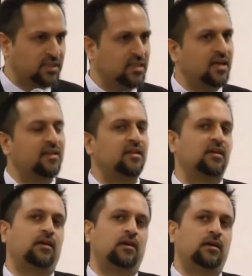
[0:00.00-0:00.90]
That
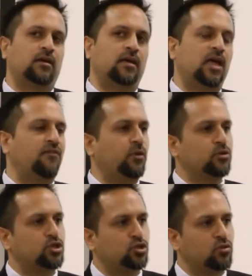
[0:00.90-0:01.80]
if he
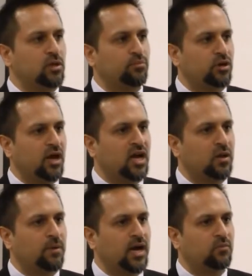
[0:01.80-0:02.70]
was truly
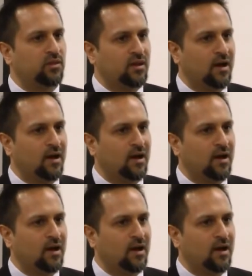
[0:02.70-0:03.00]
preoccupied with